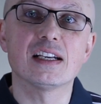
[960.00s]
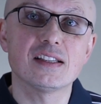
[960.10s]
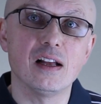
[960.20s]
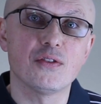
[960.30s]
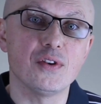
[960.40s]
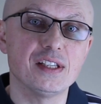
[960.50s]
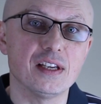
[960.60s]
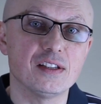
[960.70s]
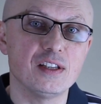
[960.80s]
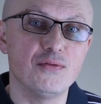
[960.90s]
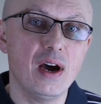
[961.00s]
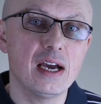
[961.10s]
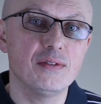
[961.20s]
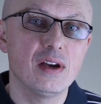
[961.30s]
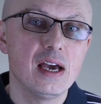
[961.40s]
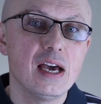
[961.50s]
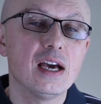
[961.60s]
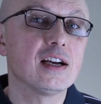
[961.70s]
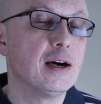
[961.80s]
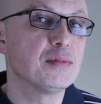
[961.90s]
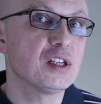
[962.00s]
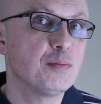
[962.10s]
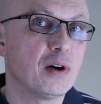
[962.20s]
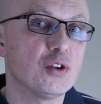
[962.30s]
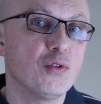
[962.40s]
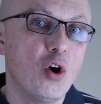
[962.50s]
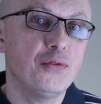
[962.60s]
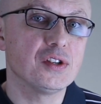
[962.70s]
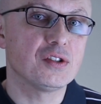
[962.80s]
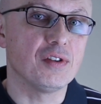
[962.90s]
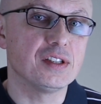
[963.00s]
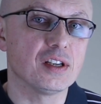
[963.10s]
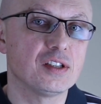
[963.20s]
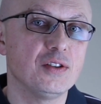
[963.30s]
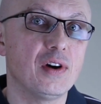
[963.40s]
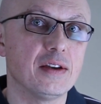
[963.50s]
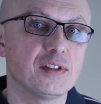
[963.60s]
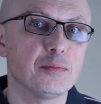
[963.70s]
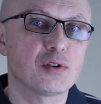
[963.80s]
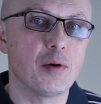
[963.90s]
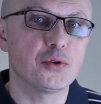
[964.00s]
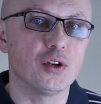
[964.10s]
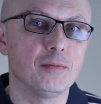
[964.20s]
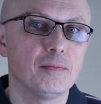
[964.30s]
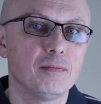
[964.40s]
Excel 365 comes as part of Office 365 subscription.